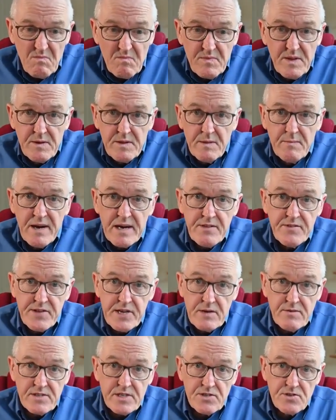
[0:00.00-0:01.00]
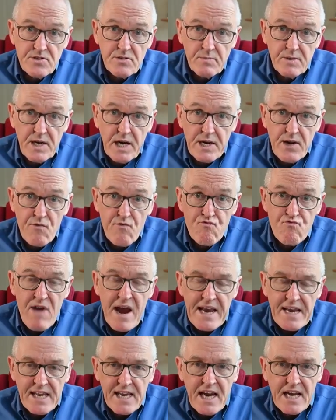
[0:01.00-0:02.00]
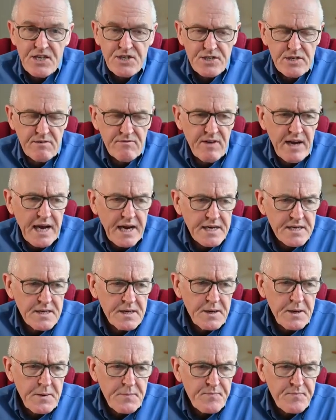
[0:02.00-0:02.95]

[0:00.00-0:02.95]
the main theory is it's some kind of radiation effect.